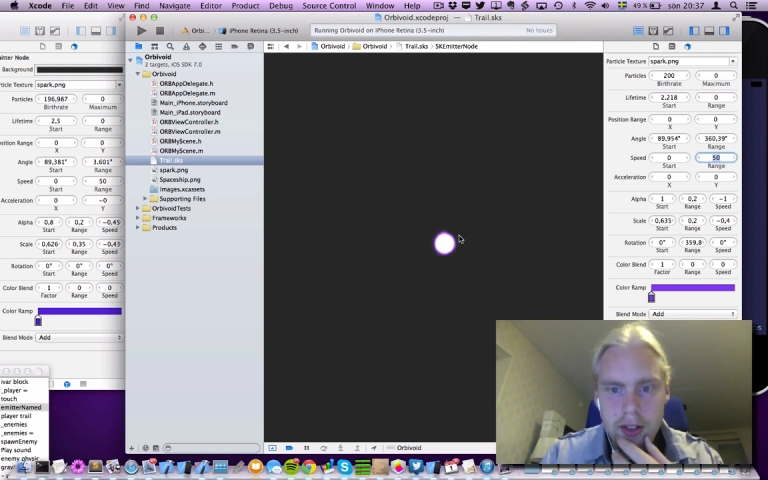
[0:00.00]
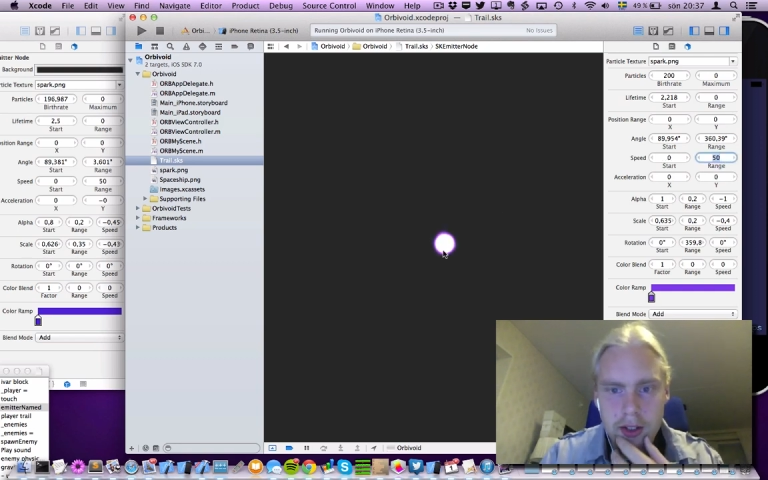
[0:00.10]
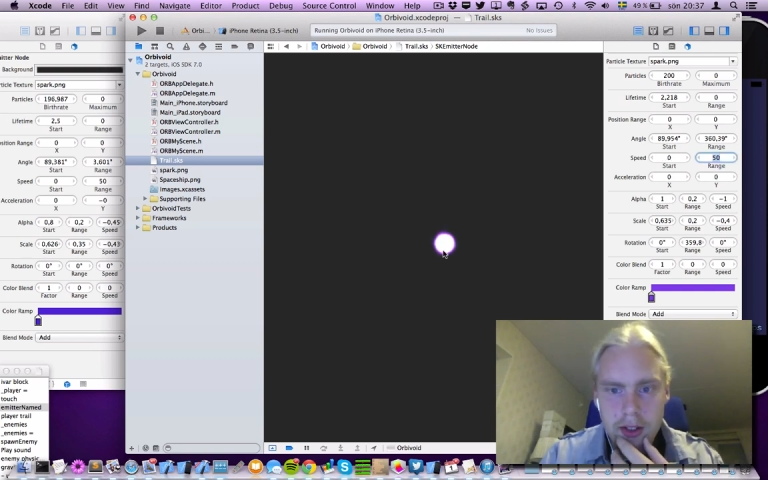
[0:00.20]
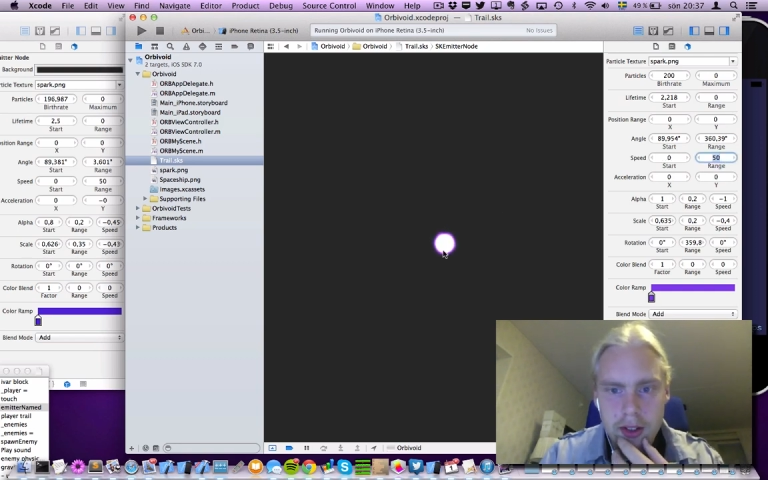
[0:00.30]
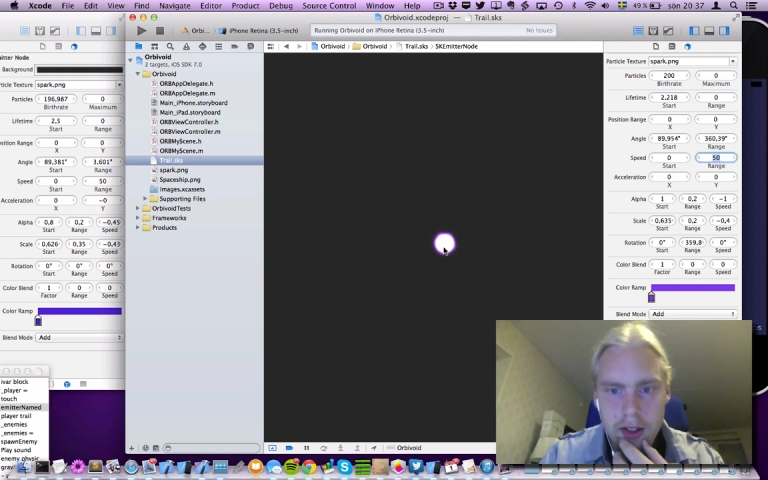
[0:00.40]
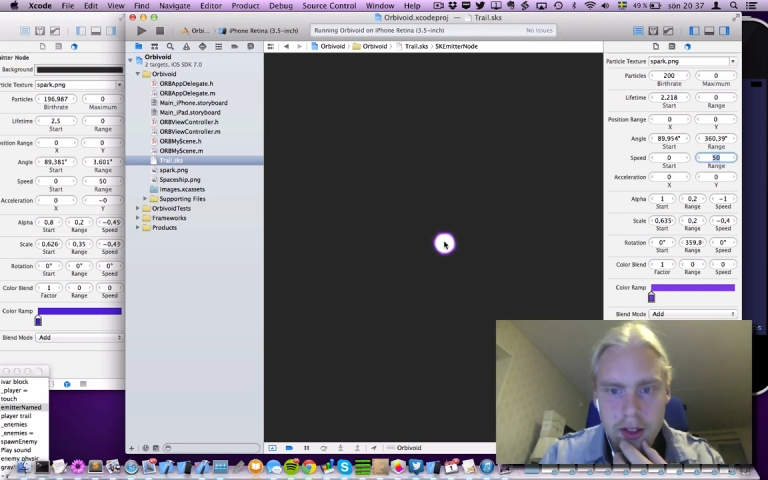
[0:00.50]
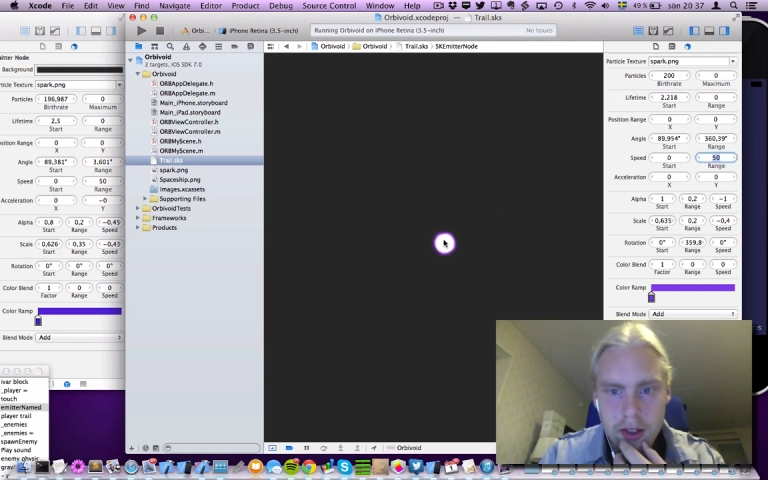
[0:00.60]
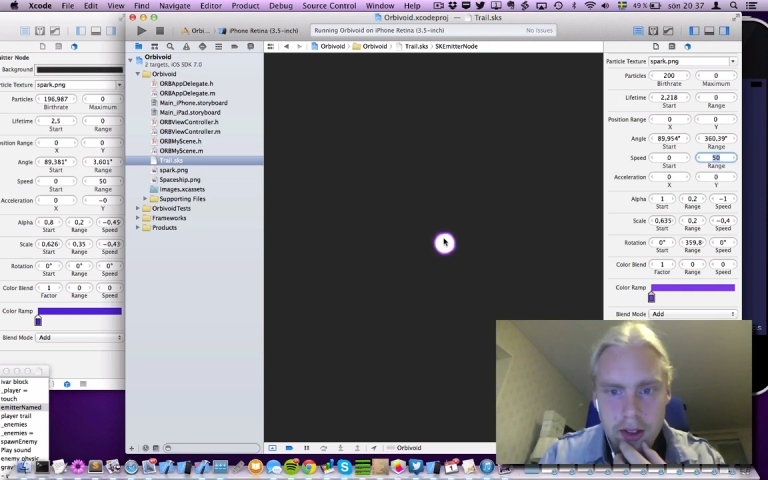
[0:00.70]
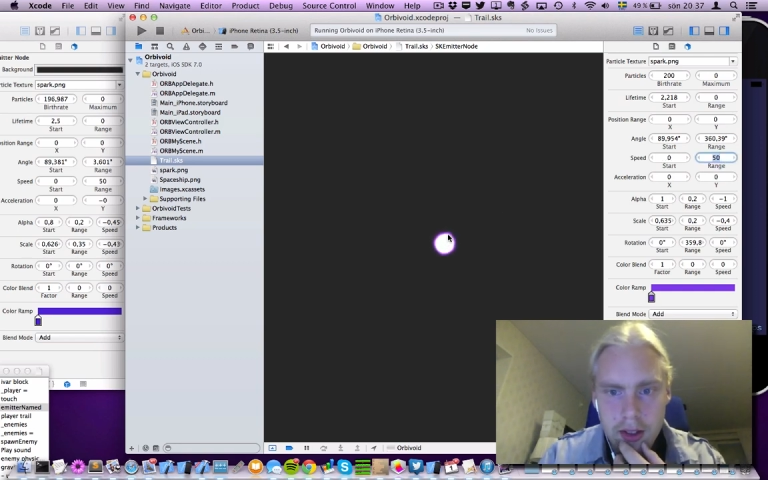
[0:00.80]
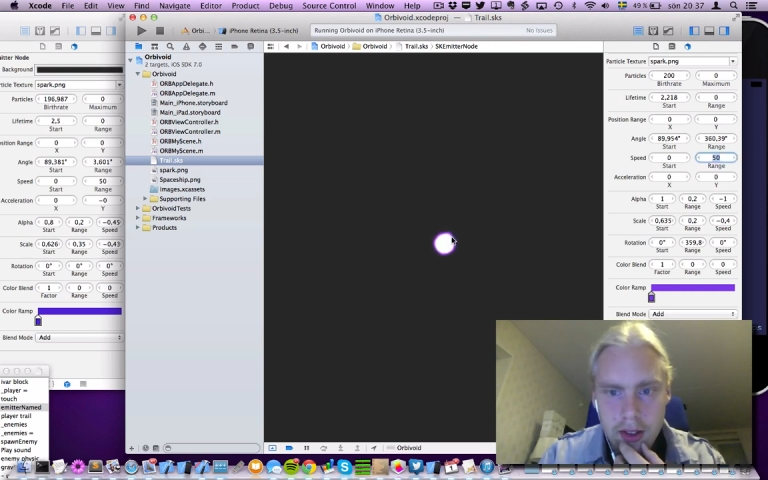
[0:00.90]
They're gonna
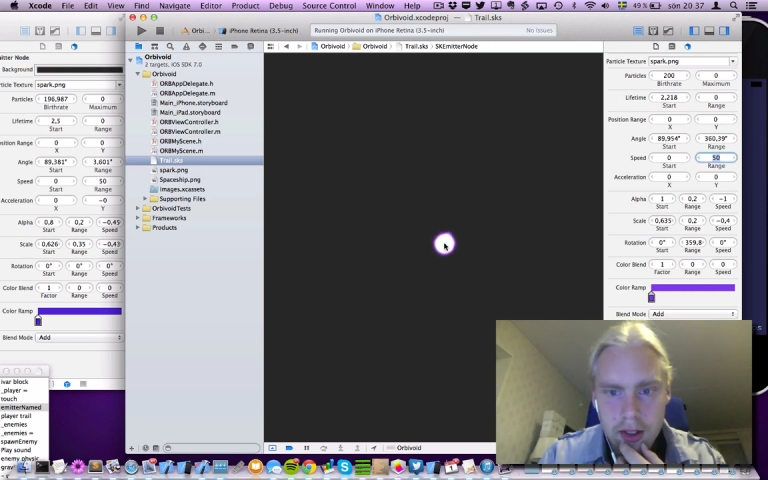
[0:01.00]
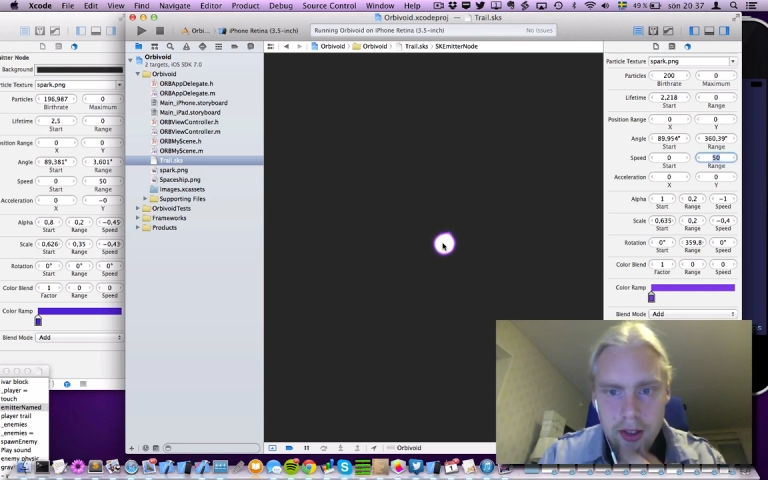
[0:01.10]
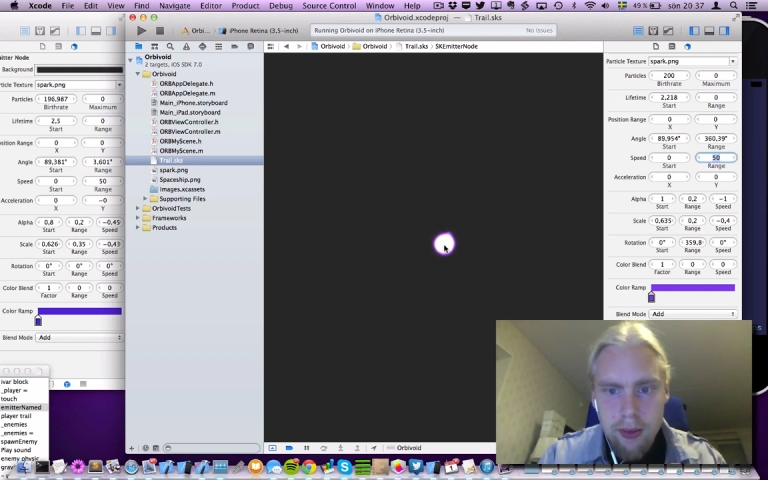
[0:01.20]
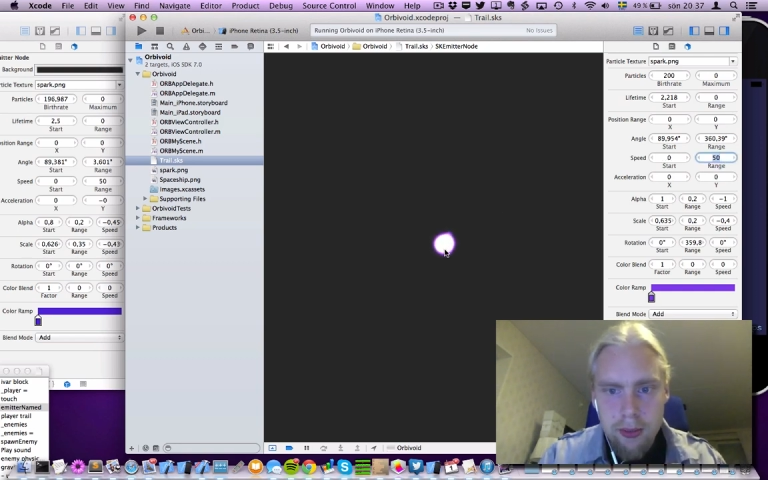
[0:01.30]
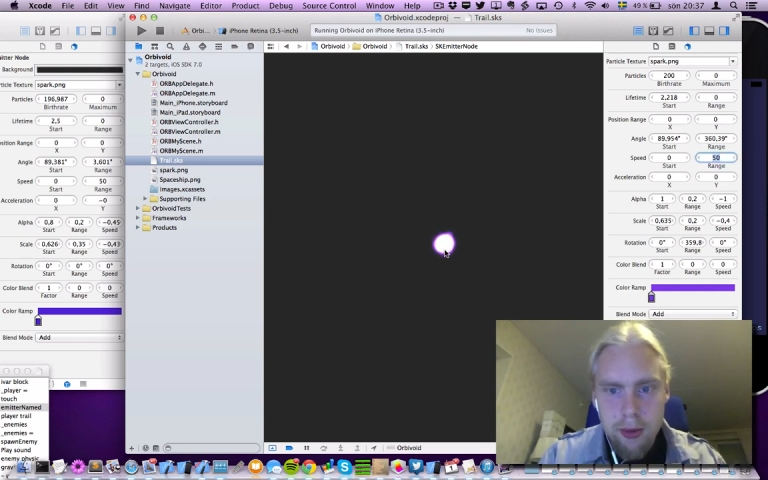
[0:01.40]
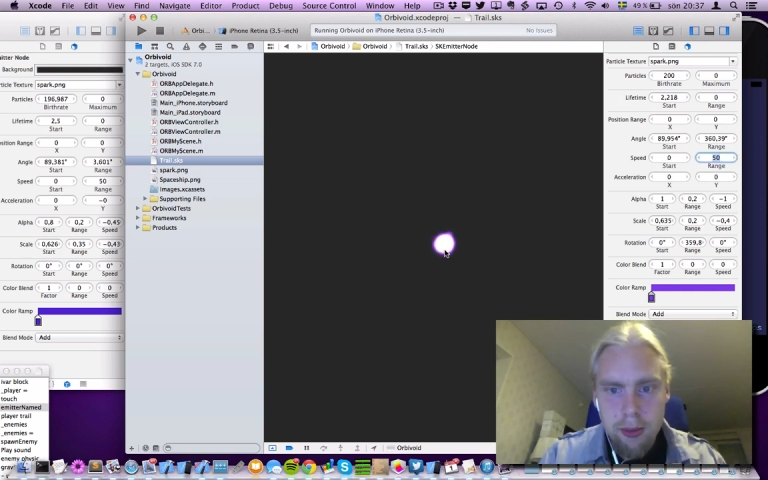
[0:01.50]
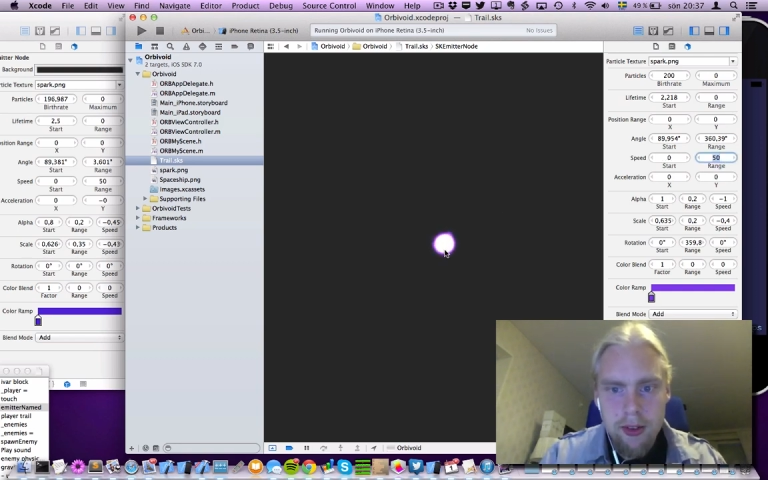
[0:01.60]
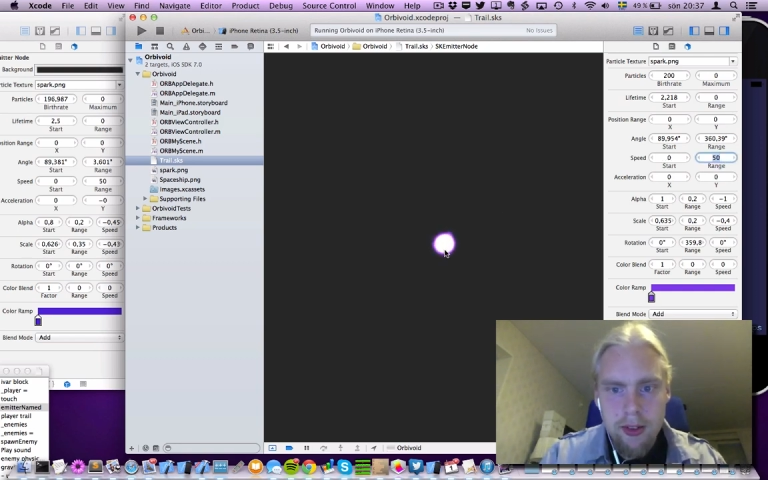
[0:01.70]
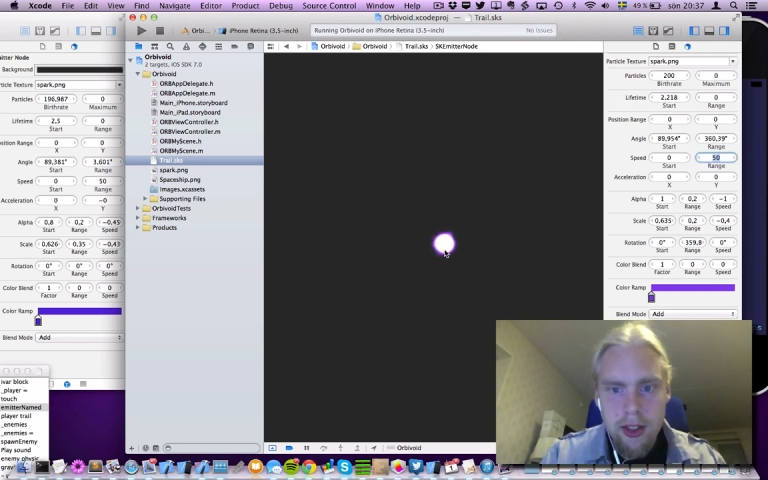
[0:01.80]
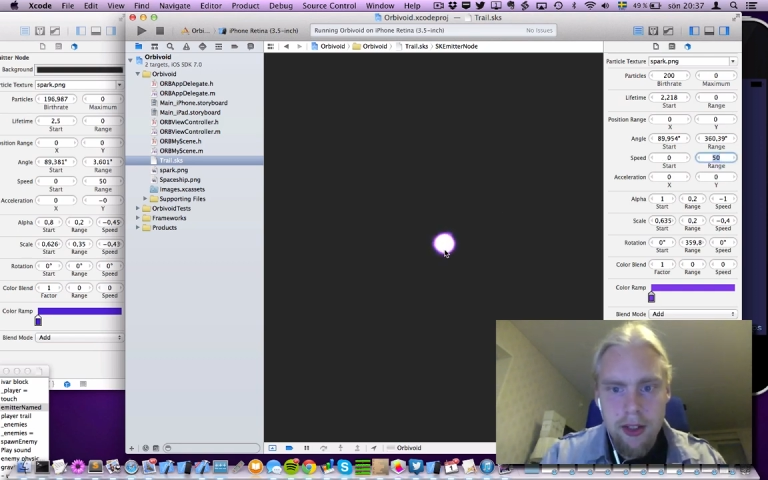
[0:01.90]
wobble
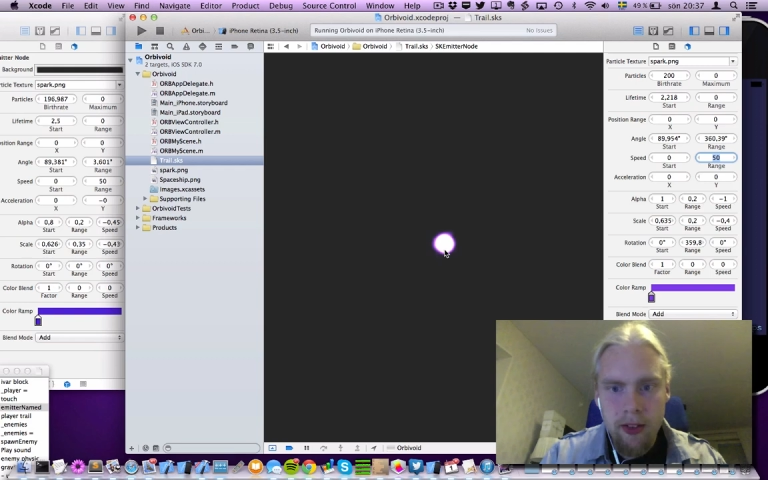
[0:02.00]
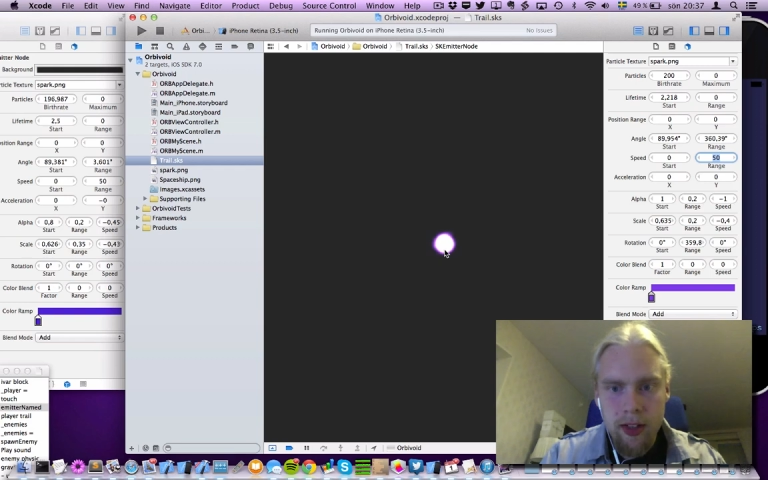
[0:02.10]
around.